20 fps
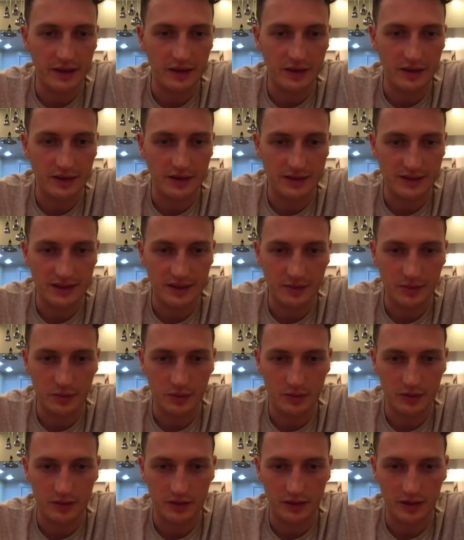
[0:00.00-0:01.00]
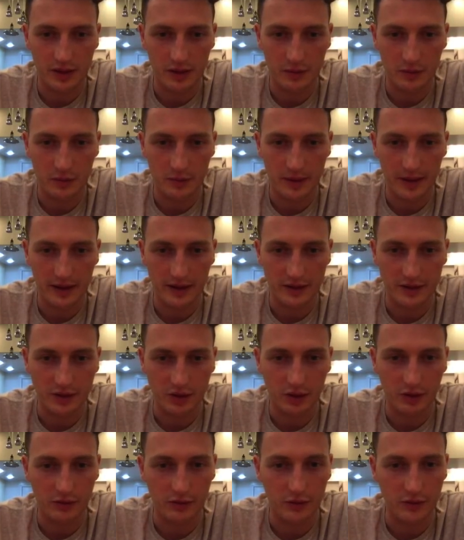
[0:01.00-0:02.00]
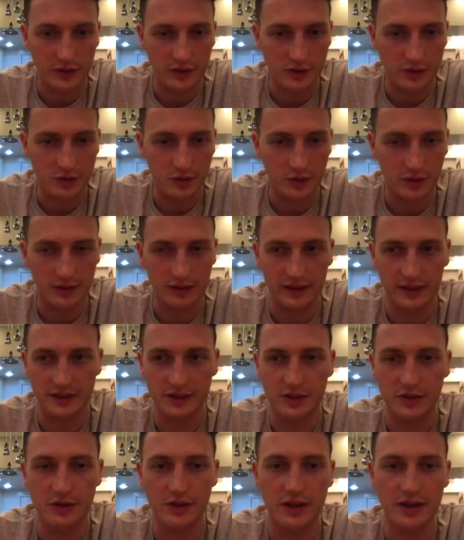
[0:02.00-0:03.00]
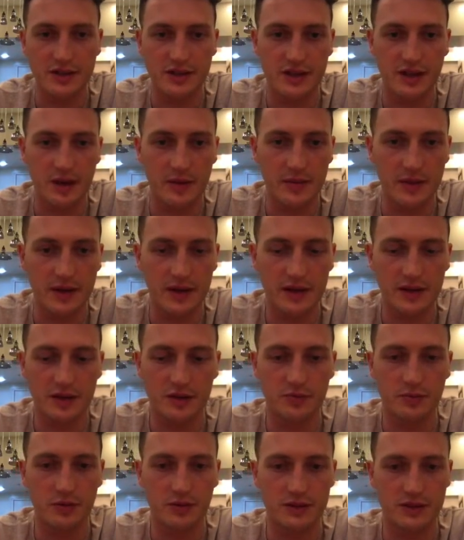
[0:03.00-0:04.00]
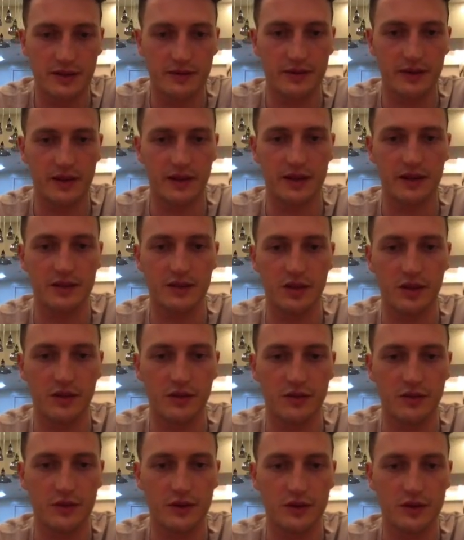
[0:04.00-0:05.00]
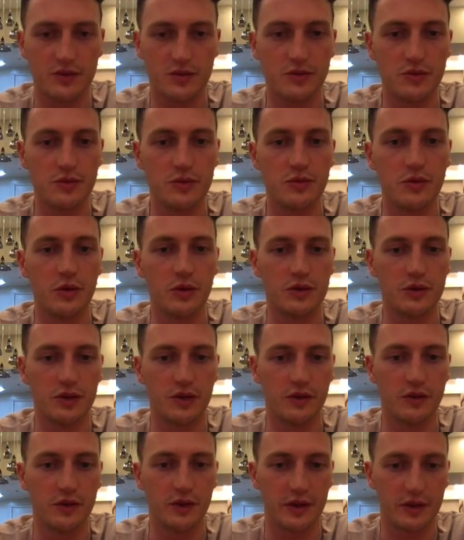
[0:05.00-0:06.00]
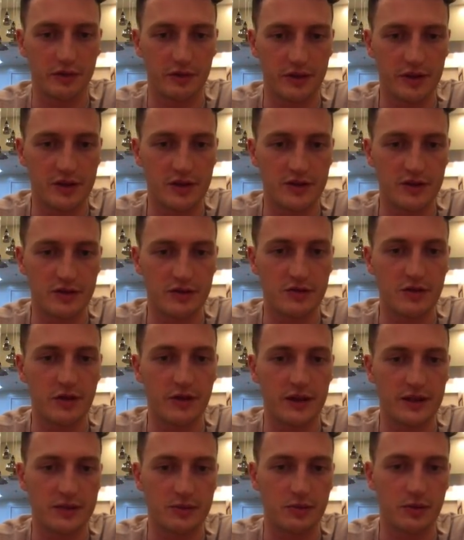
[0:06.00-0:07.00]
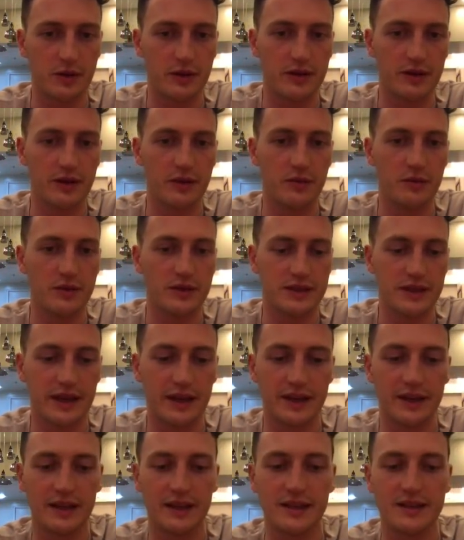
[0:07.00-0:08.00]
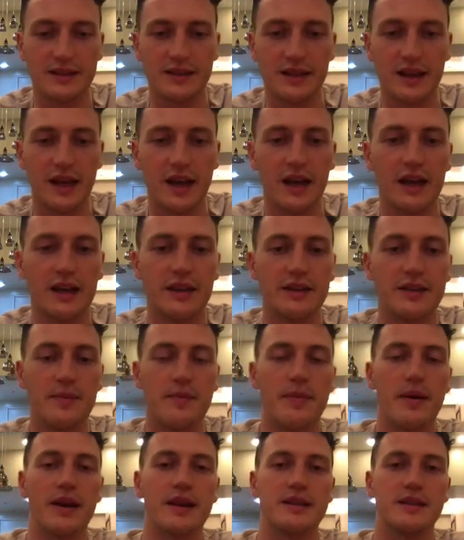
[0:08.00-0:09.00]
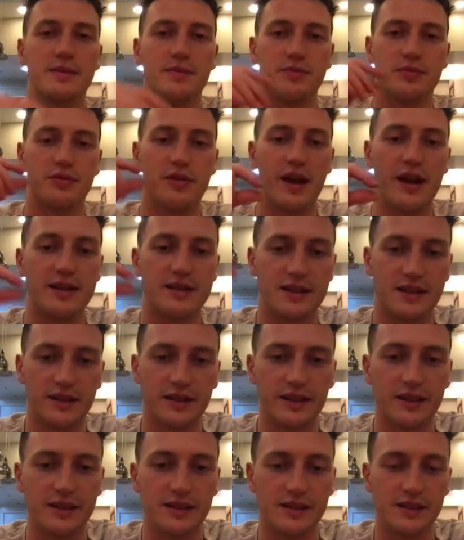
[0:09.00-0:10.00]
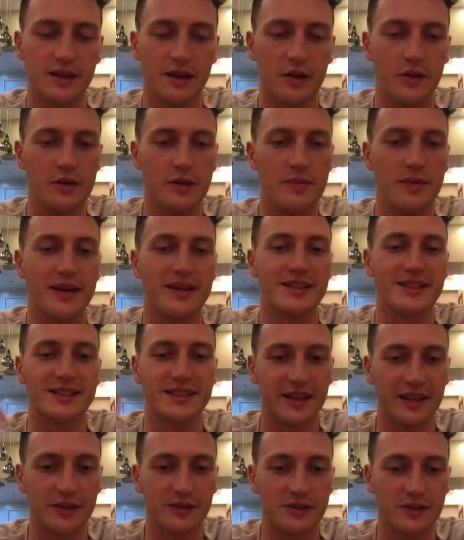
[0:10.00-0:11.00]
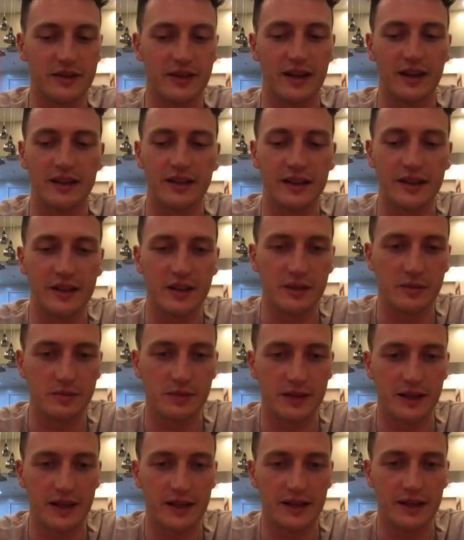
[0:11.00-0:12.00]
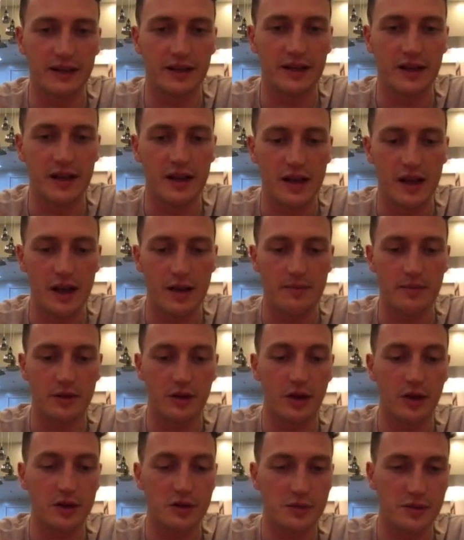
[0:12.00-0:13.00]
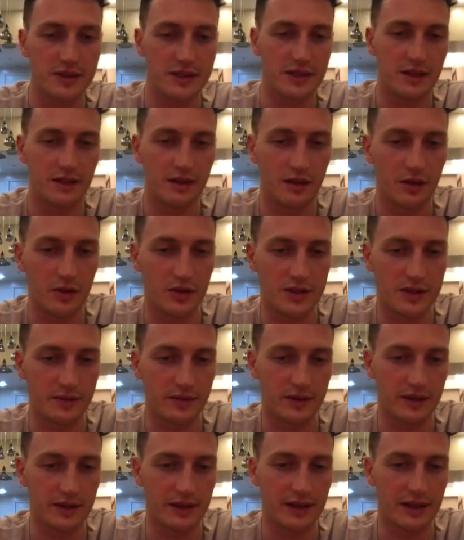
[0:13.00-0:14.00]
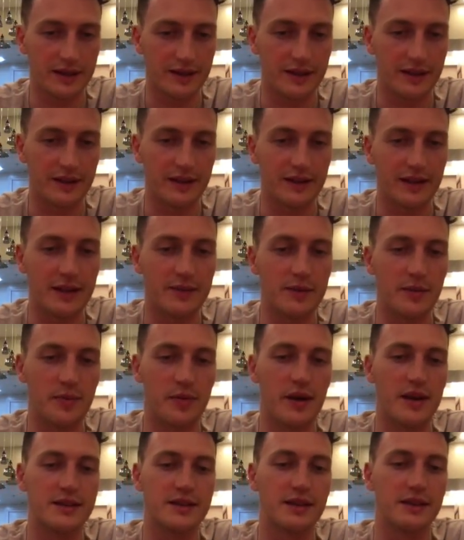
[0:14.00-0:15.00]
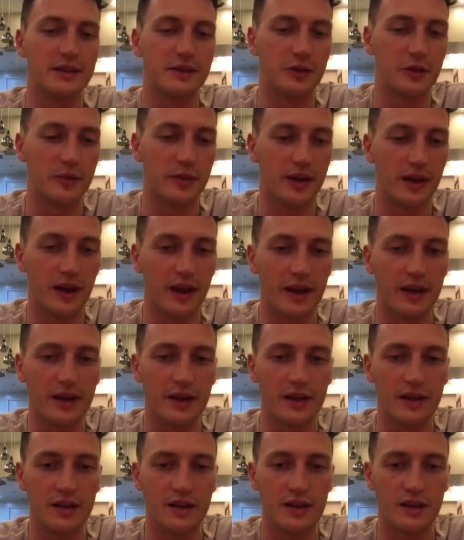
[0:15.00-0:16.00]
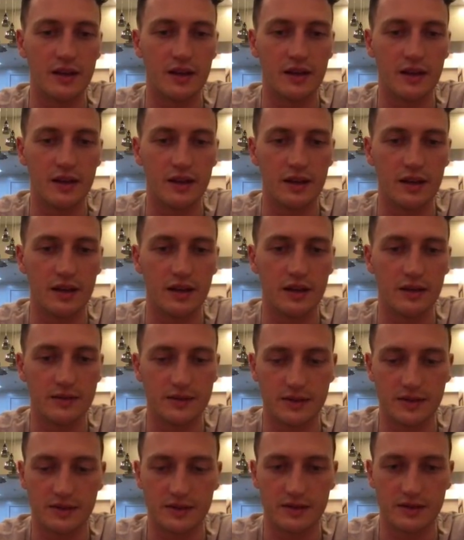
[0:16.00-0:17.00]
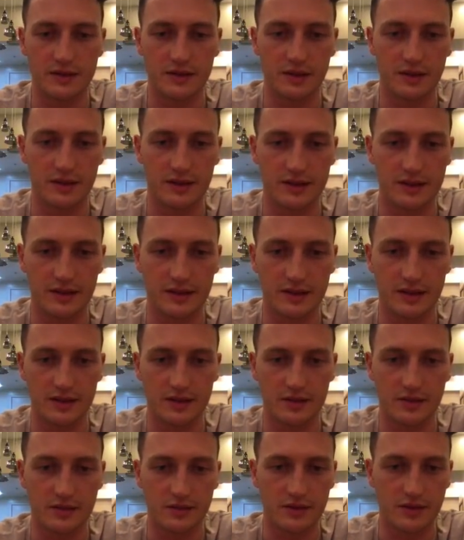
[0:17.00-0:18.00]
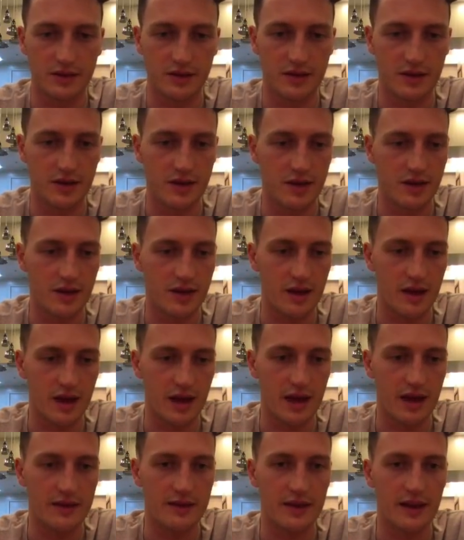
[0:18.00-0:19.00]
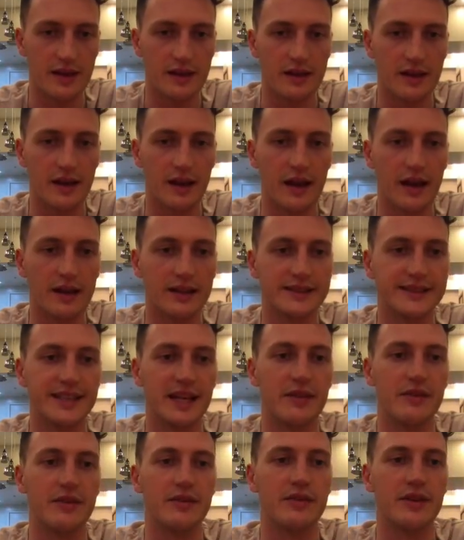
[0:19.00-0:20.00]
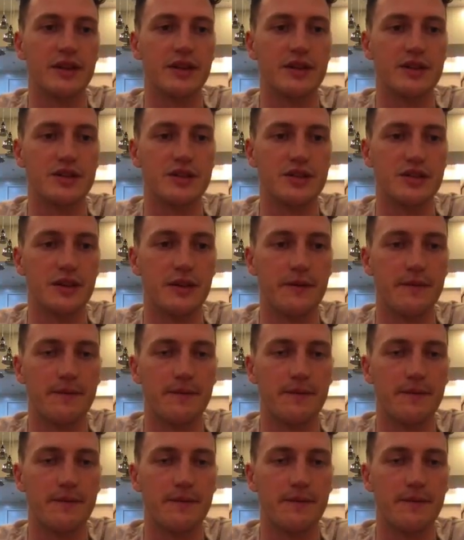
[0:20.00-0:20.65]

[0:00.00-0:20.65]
You can see we're paying $1.42 a click. So you could actually come in and you could put something like $1.42 or $1.43 because you know that's what was getting us the best priced clicks or the best sales on that click. You can put that in. Because we're still on a launch, I'm going to keep the price a little bit higher. So $1.62. And then save and finish.